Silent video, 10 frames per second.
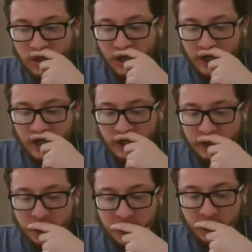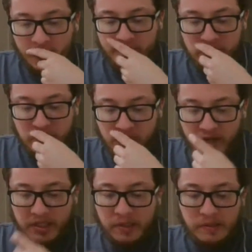Charlotte versus
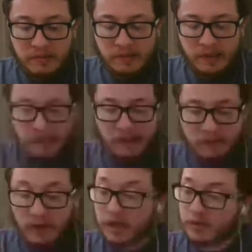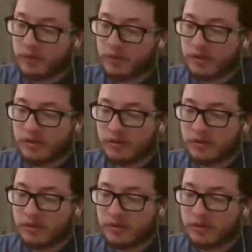Ronda. Ronda won.